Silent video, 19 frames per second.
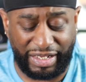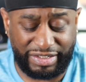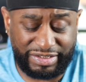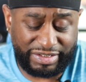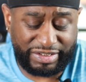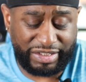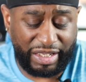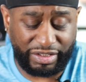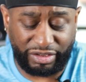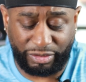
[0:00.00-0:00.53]

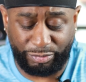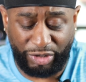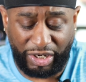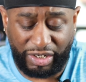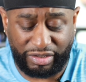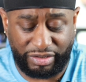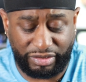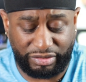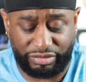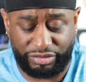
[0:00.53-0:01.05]
just like the
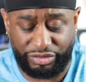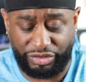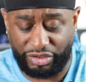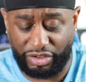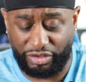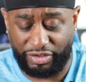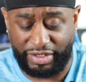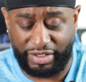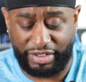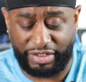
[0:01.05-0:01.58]
product,
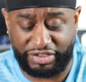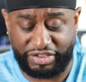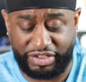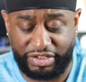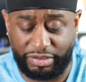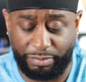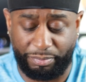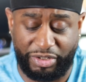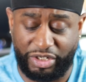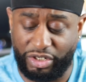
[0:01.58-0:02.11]
and
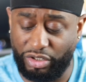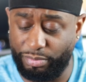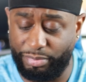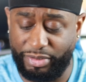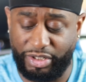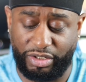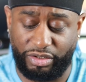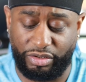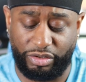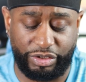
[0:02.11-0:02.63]
she's a
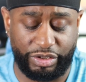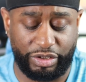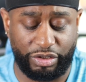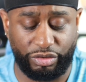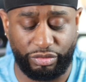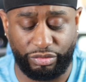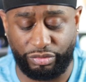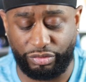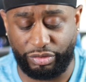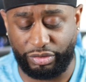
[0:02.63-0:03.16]
B.O.B.,
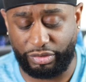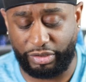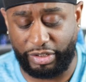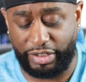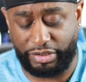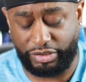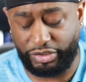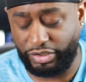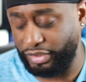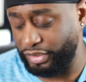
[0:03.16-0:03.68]

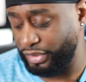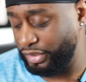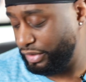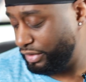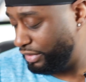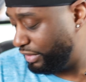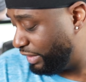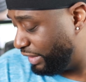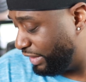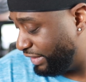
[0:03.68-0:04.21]

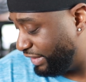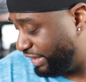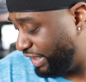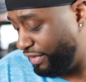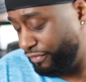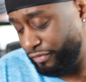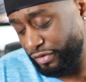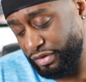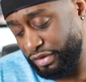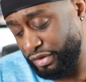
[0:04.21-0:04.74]
Lakeisha,
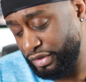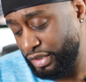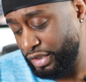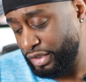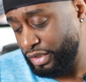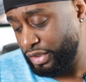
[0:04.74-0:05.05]
Diva,